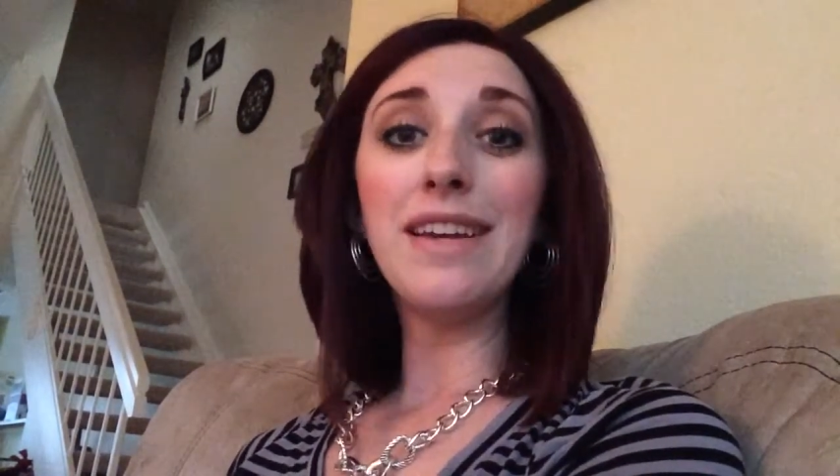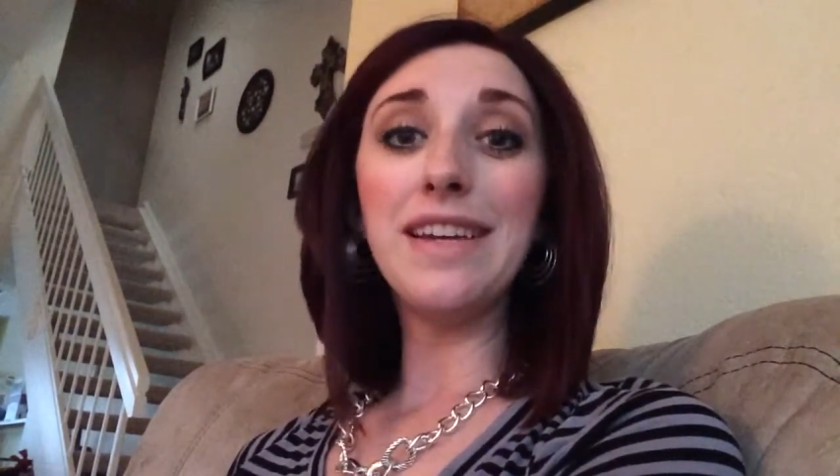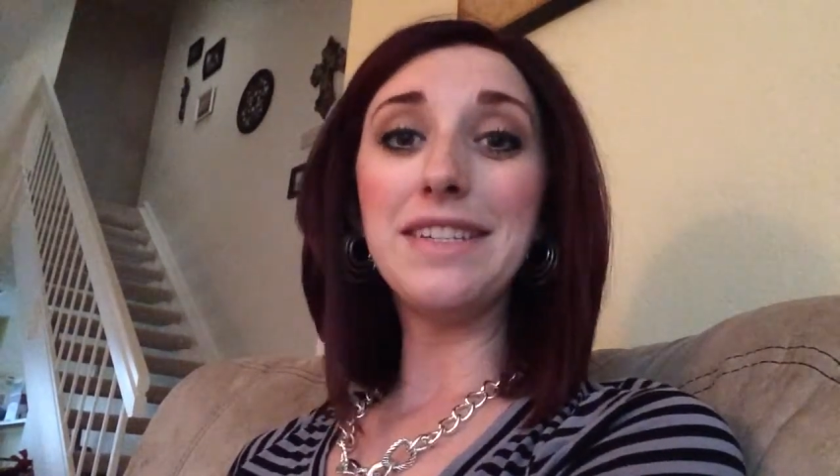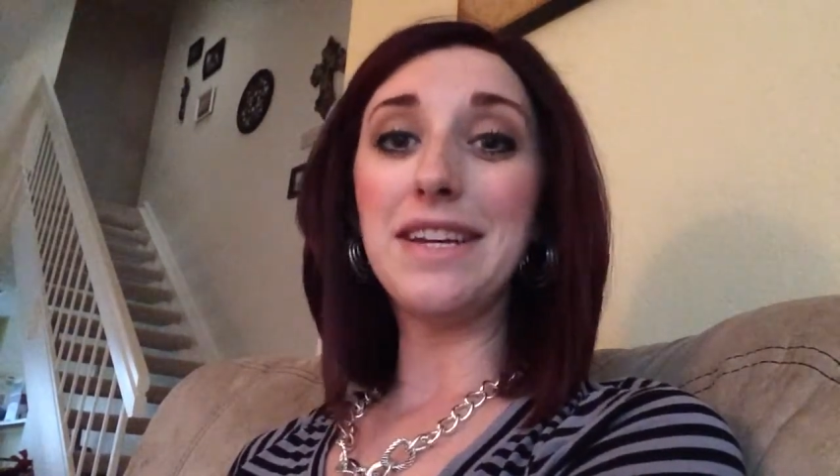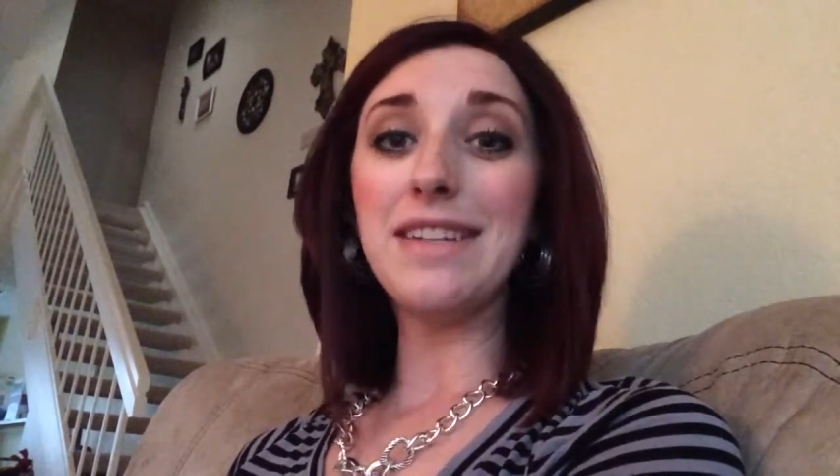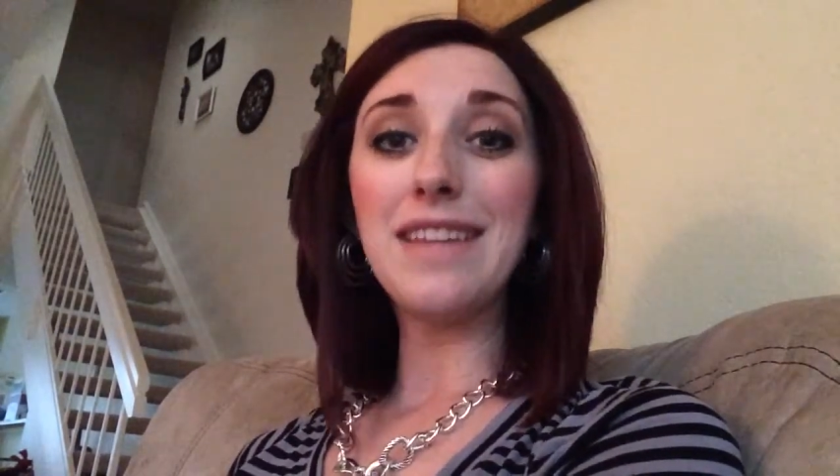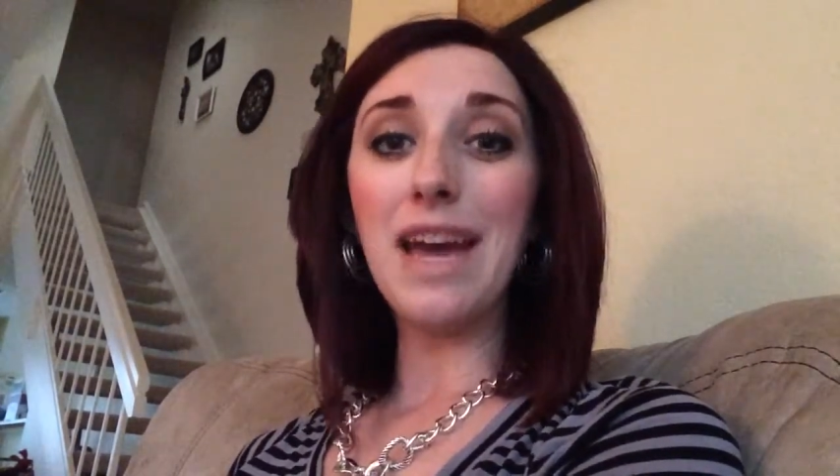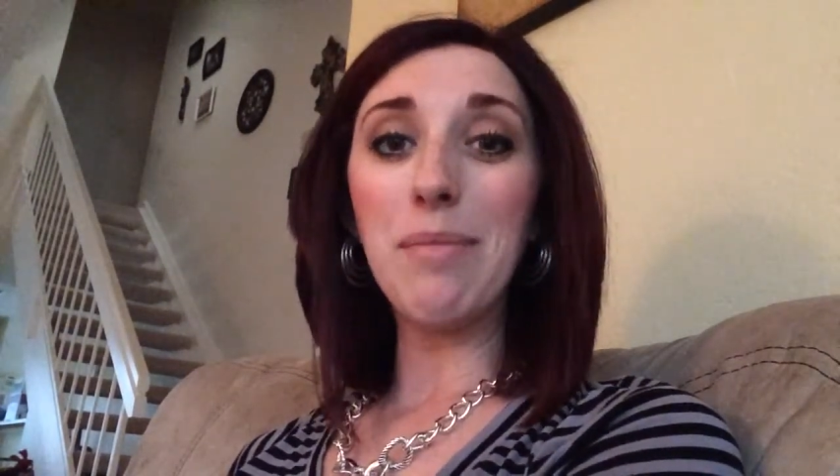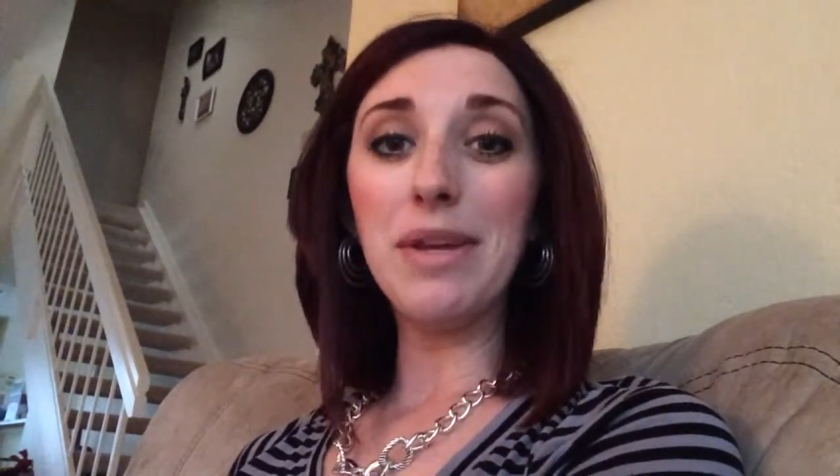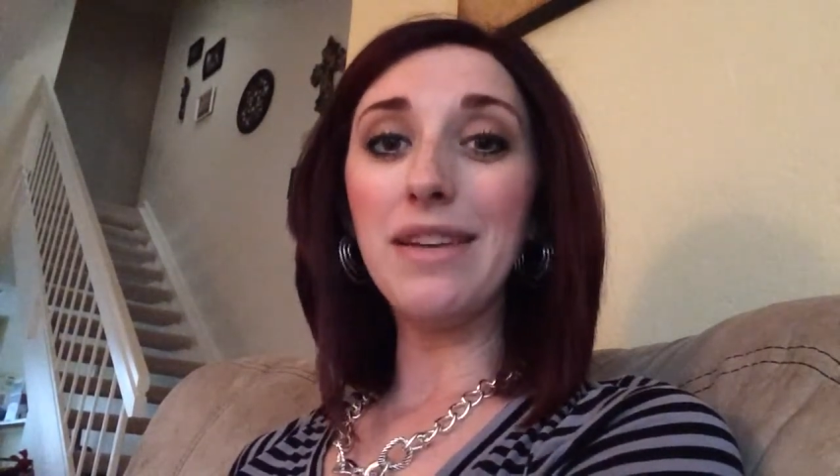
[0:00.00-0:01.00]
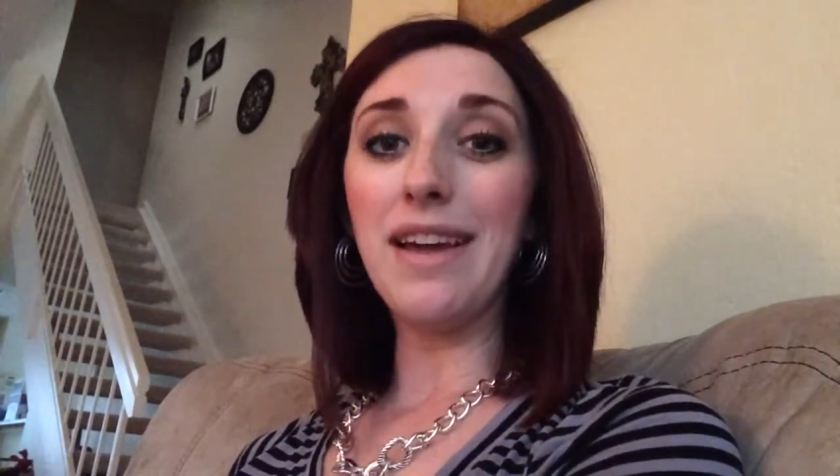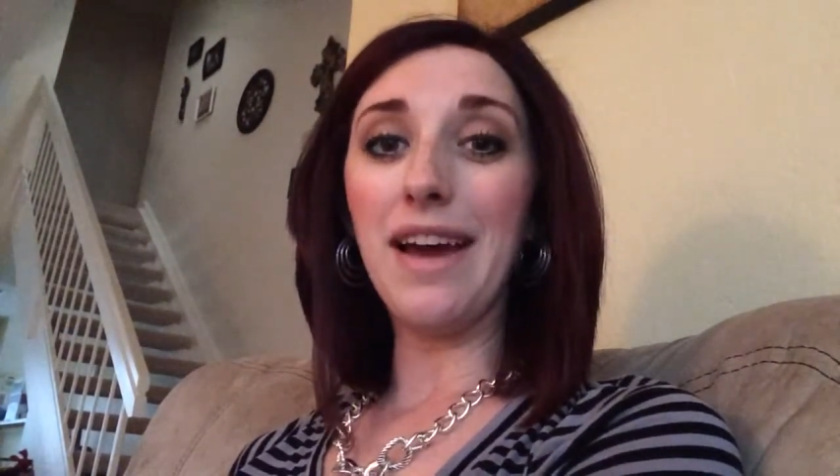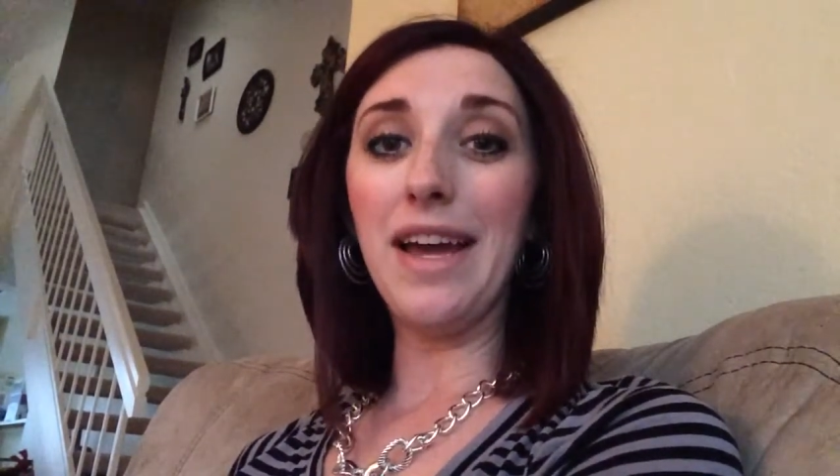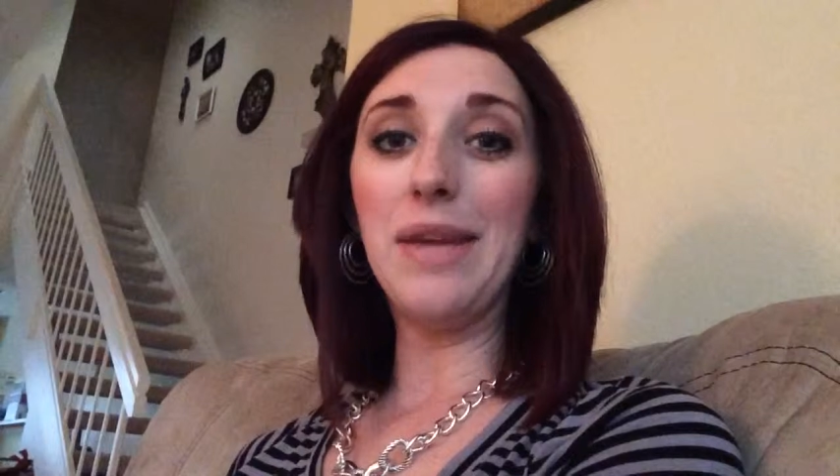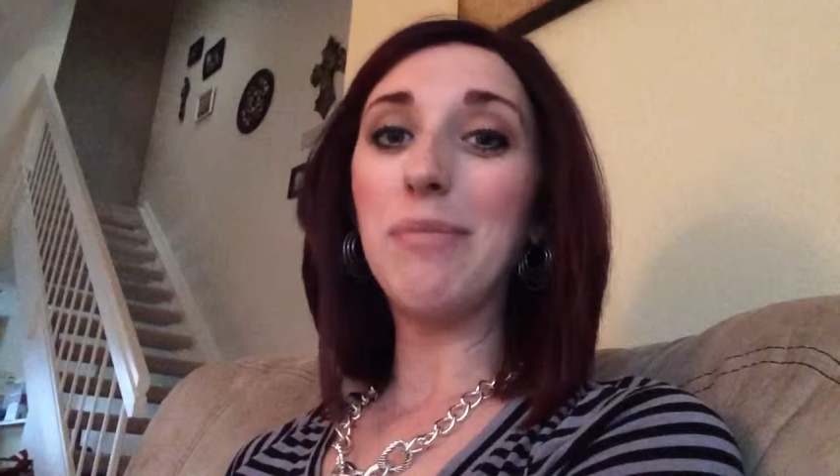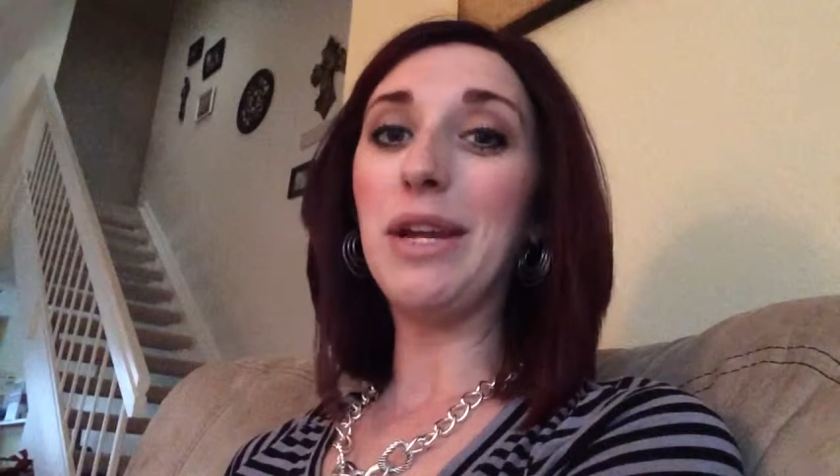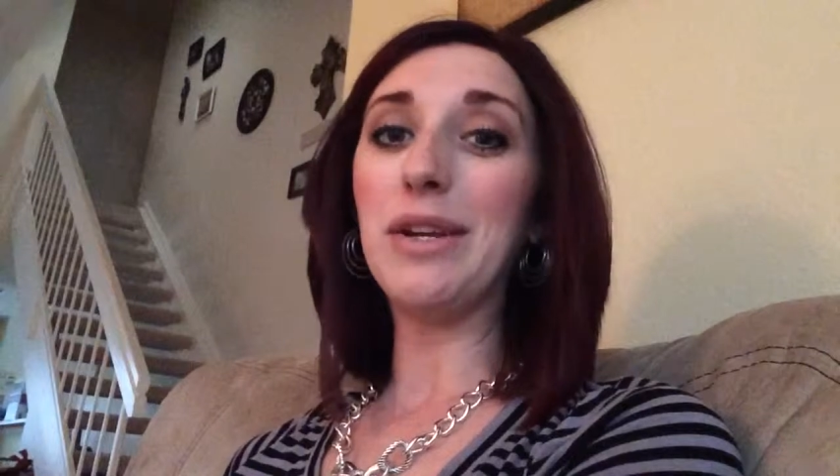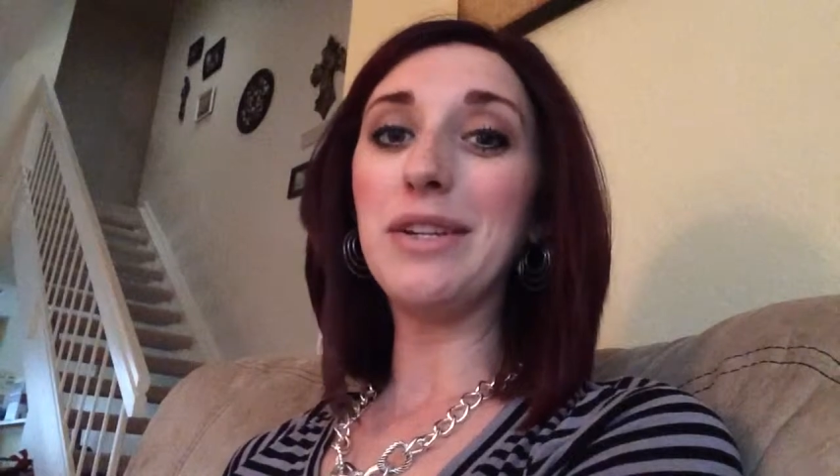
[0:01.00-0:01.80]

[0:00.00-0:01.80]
It does happen. I'm here